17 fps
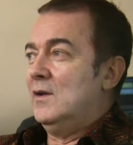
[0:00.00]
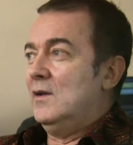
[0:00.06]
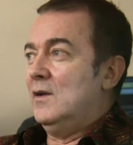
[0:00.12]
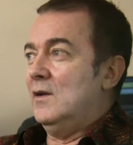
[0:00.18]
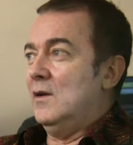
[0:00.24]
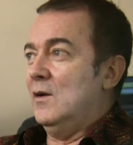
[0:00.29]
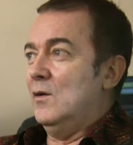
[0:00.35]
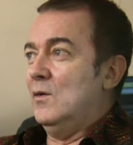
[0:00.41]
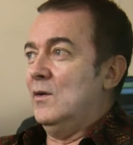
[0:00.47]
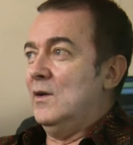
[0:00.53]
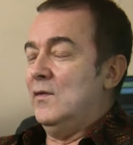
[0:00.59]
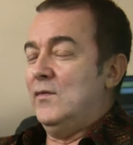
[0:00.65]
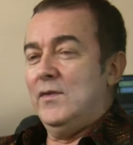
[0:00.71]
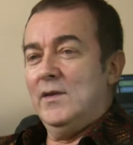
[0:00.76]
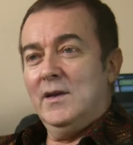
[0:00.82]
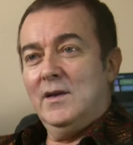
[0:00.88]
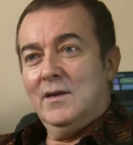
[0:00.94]
you know,
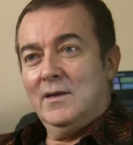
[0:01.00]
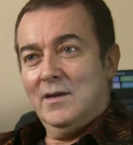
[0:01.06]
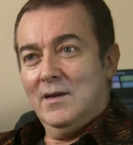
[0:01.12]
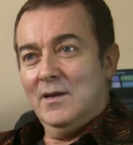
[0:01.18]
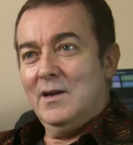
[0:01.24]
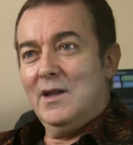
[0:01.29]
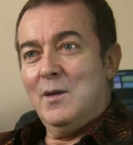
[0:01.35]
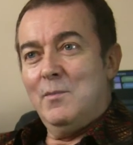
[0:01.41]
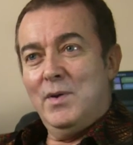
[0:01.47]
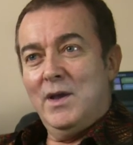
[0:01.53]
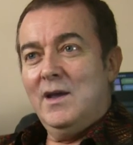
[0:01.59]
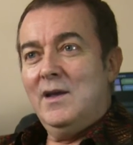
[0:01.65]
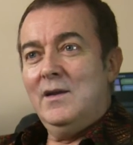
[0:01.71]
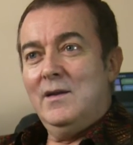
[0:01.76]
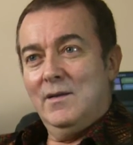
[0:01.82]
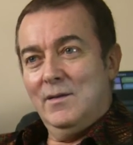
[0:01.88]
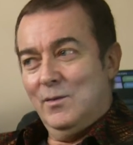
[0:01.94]
if they're going to get
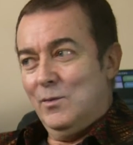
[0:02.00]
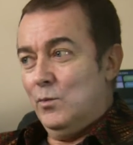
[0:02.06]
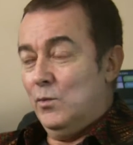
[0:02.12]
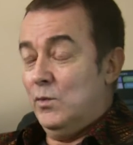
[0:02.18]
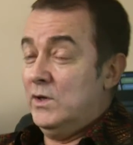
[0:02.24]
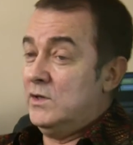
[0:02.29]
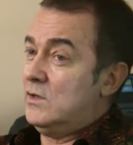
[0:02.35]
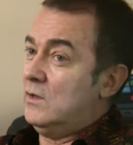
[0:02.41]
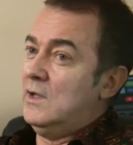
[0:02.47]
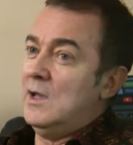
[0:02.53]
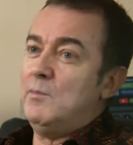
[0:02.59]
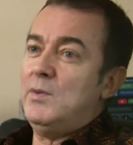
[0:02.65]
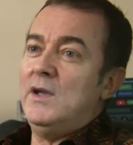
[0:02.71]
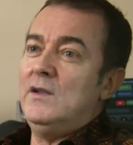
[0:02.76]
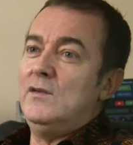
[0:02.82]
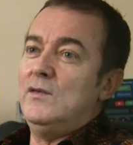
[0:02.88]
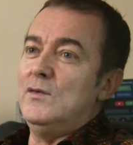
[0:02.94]
paid, we should get
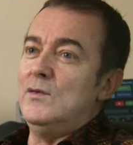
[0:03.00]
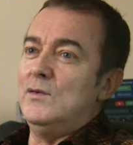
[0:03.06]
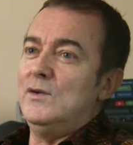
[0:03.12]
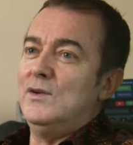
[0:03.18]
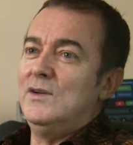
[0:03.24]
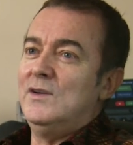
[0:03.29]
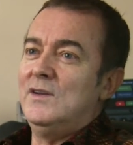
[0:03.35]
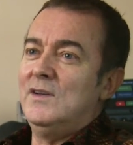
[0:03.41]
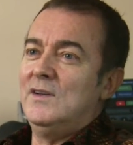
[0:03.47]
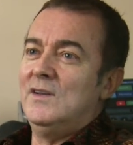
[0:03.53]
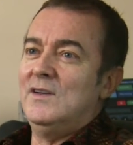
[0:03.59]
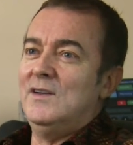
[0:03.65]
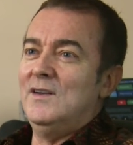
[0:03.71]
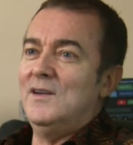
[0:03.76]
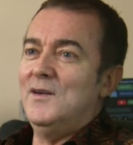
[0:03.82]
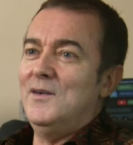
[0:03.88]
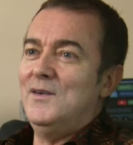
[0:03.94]
paid too,
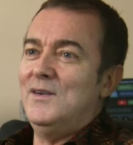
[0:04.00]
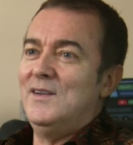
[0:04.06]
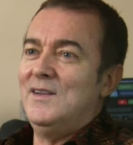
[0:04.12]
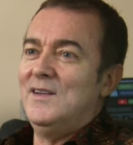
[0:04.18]
you know?